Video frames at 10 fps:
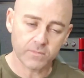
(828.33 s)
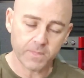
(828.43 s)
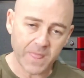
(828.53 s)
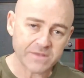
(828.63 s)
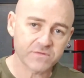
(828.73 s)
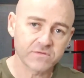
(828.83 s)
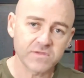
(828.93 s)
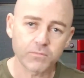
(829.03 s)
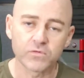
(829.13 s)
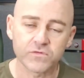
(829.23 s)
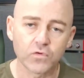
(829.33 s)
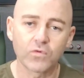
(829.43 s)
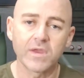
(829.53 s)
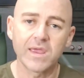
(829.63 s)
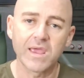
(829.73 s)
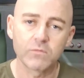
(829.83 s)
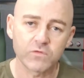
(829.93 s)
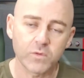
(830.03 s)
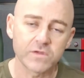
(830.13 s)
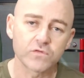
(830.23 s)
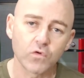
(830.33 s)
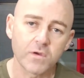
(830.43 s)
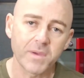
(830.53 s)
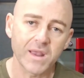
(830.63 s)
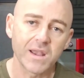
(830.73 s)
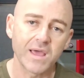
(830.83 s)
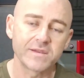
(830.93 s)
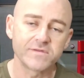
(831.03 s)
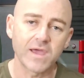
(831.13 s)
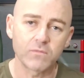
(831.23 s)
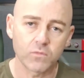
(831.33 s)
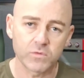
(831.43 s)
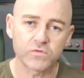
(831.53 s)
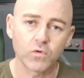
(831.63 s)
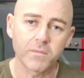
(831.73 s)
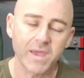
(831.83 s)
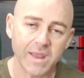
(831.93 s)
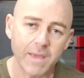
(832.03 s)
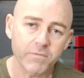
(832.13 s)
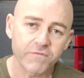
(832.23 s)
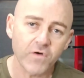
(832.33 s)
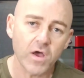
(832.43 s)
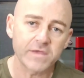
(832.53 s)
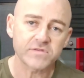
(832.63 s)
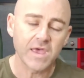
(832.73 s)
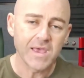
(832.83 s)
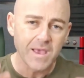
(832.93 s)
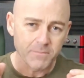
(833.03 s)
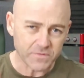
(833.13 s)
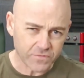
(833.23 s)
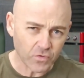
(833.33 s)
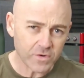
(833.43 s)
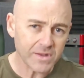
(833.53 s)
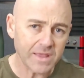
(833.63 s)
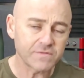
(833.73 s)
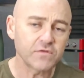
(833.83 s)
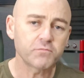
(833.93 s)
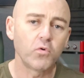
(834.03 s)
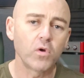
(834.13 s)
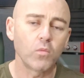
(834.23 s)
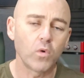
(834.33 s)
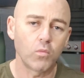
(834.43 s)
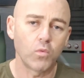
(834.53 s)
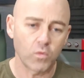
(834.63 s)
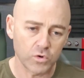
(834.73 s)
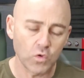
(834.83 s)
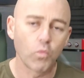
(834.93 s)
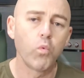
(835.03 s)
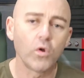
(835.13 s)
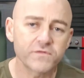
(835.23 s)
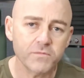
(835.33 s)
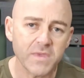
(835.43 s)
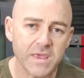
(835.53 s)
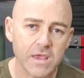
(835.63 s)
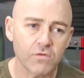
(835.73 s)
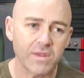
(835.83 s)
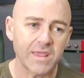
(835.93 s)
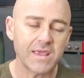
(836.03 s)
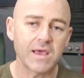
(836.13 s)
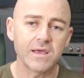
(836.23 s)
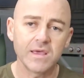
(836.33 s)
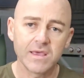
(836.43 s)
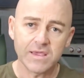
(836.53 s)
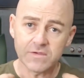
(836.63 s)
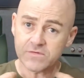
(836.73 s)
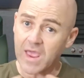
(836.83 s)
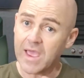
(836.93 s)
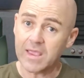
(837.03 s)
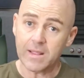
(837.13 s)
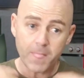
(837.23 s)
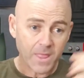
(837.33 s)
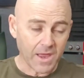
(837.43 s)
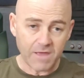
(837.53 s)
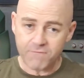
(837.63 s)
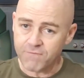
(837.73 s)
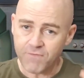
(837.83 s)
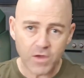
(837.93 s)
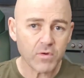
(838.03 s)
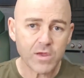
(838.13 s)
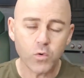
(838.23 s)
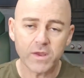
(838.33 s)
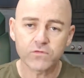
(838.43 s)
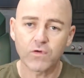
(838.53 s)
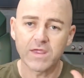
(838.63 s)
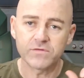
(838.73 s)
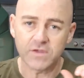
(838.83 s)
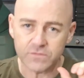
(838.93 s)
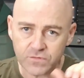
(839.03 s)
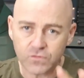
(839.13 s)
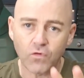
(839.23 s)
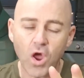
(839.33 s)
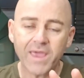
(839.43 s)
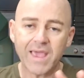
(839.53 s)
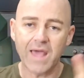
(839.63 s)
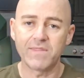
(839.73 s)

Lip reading: that's a separate story again, which we can talk about at a later date when we talk about amplifiers. But certainly at this point, what you want to be hearing here is a very quick transient strike, and